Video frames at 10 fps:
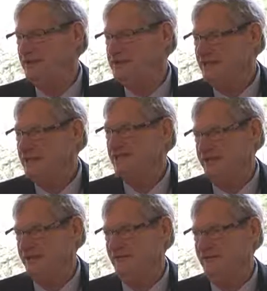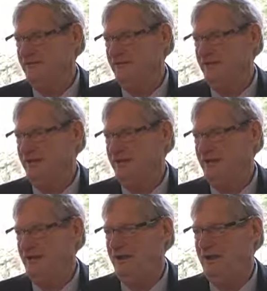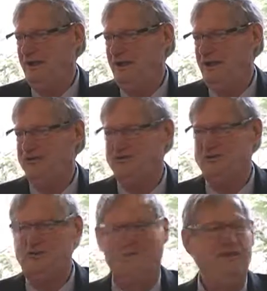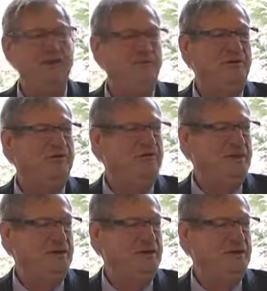settled here. And so the theme of